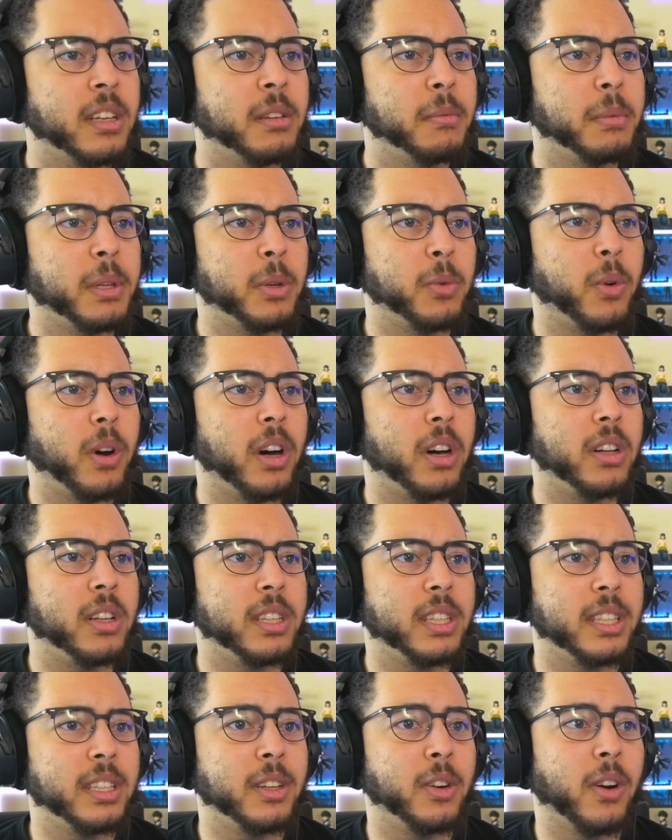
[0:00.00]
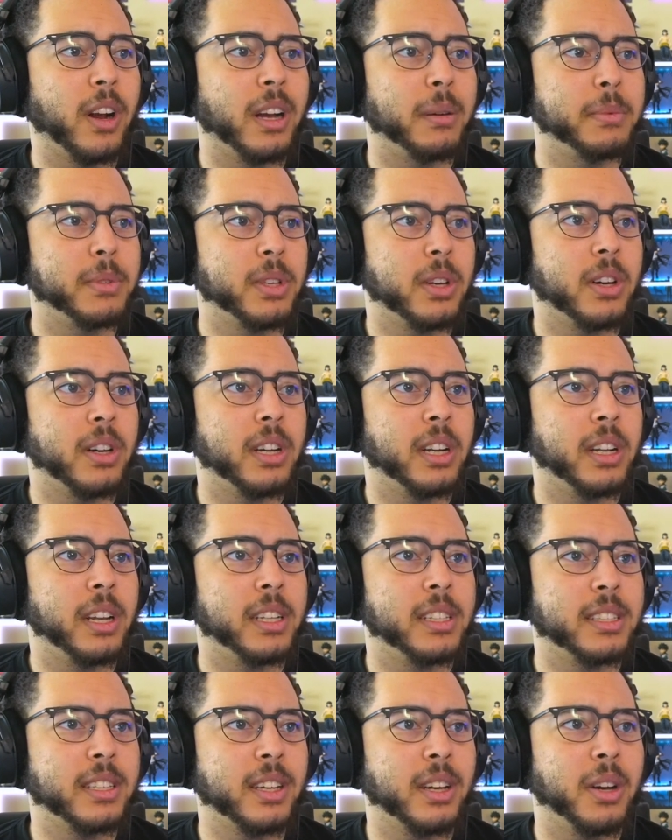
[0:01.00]
Meanwhile, he grabs on.
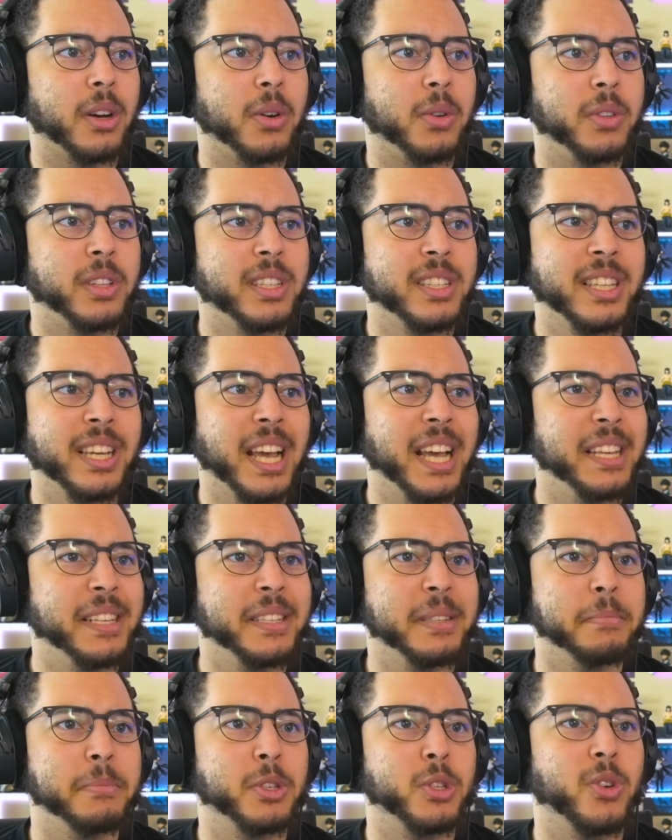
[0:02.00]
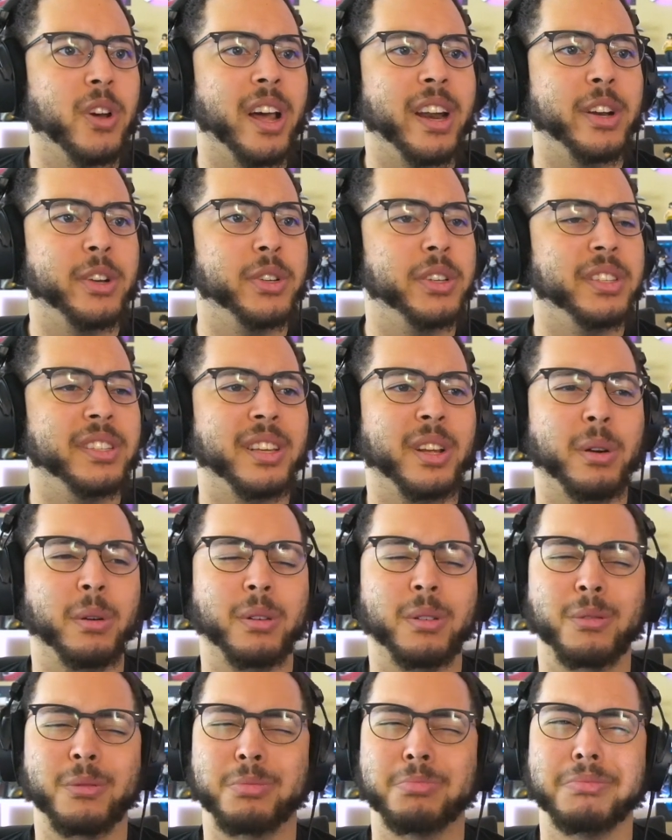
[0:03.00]
Let's go. This thing has some strategies that
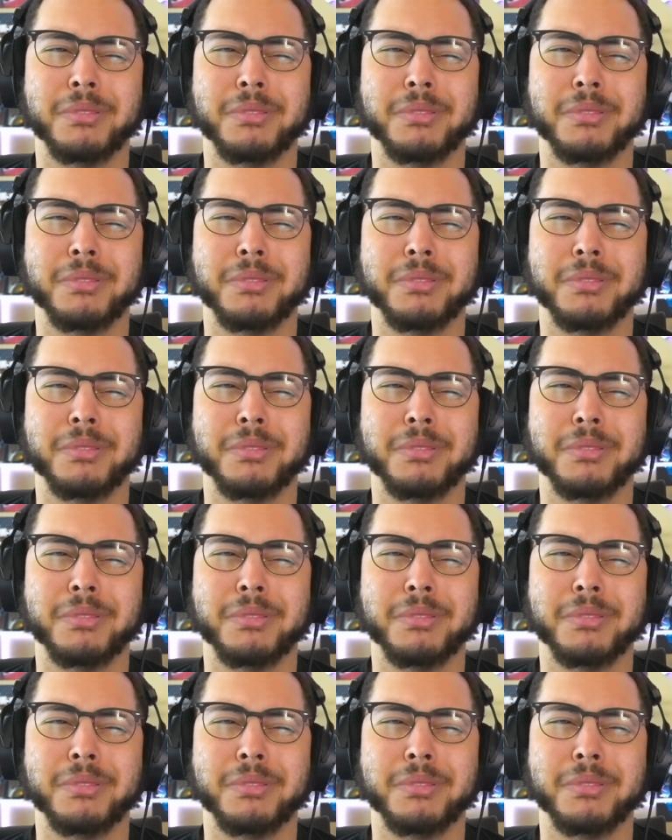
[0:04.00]
are